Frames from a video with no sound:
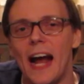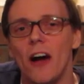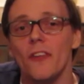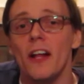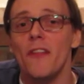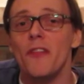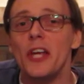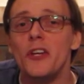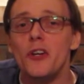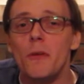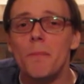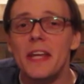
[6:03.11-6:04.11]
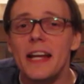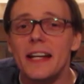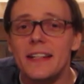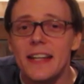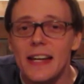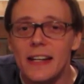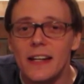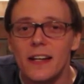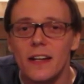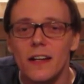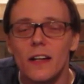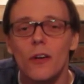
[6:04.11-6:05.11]
out that you're being a dick?
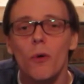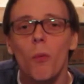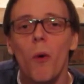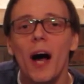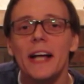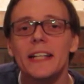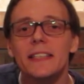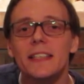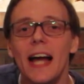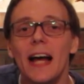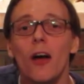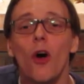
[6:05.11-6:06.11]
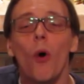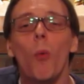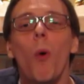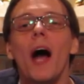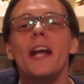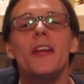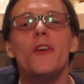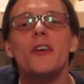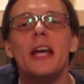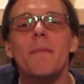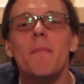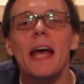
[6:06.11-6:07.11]
Why is that? Why do you
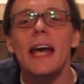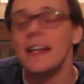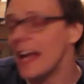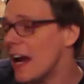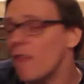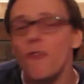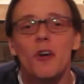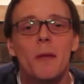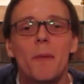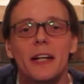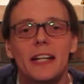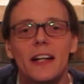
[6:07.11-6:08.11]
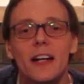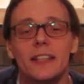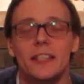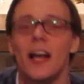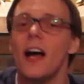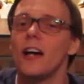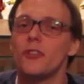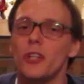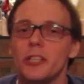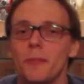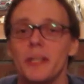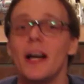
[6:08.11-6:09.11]
get mad? Everybody does.
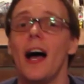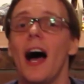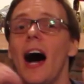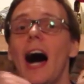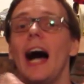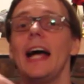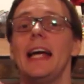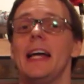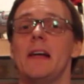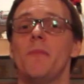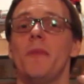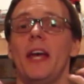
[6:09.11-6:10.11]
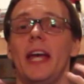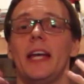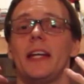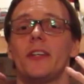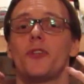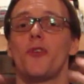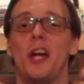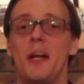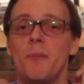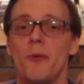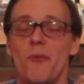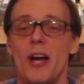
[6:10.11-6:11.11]
Trust me, I am a
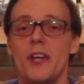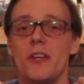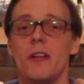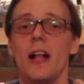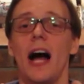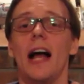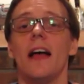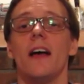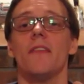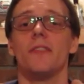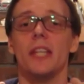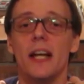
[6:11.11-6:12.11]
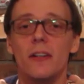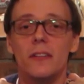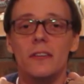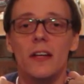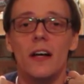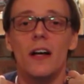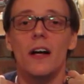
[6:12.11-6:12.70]
trained professional. I have yelled